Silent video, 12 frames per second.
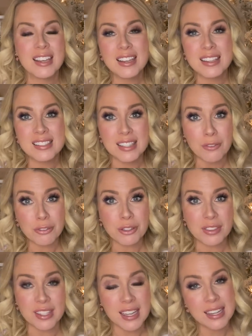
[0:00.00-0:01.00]
several
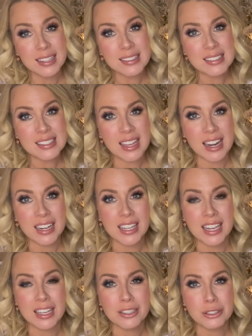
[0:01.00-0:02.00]
things, kind of
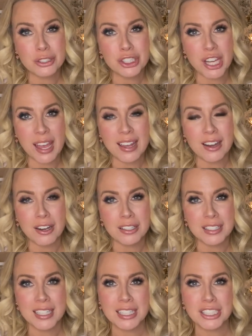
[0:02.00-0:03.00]
candle chat,
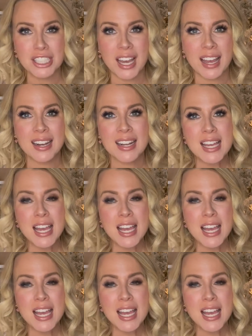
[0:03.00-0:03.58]
holiday chat.